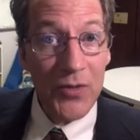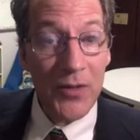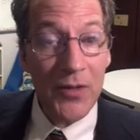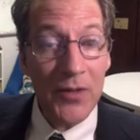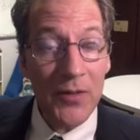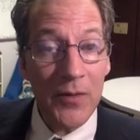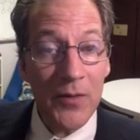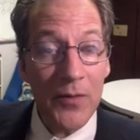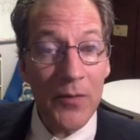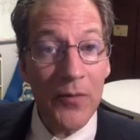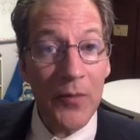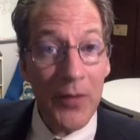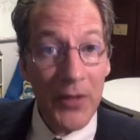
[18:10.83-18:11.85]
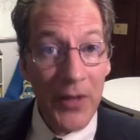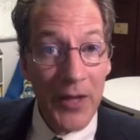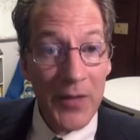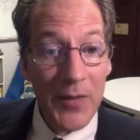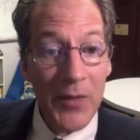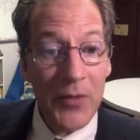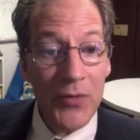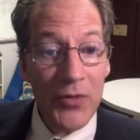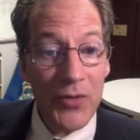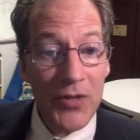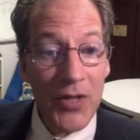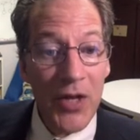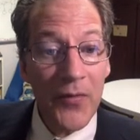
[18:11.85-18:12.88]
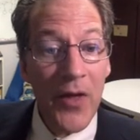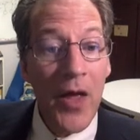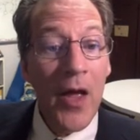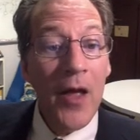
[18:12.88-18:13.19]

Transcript: from a classmate or yourself,